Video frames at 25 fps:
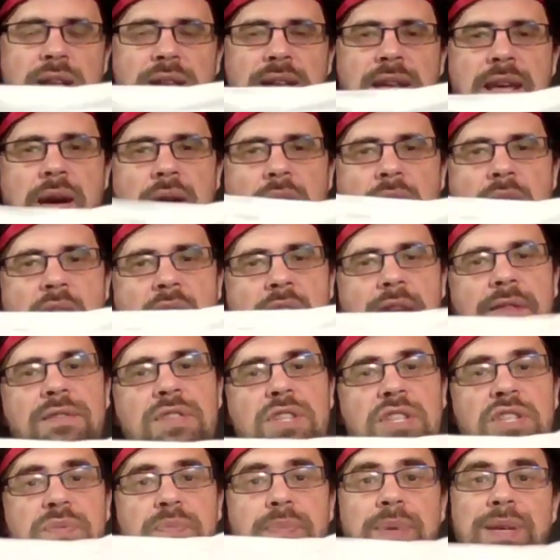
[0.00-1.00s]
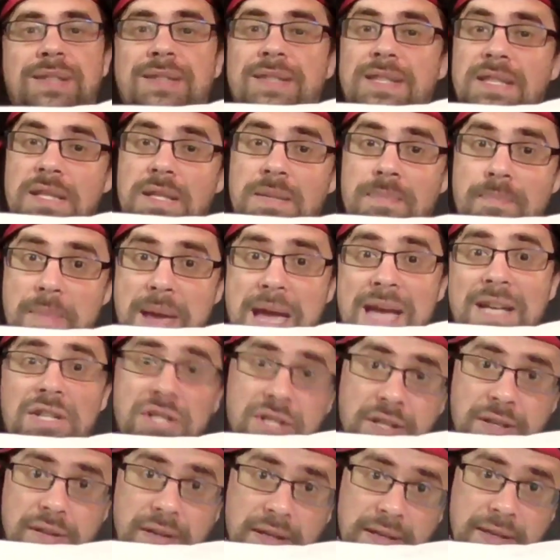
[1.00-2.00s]
Now, I've just been
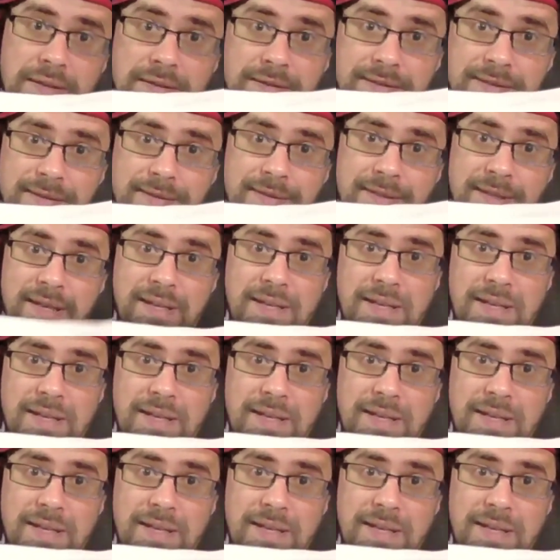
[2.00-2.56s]
smashing these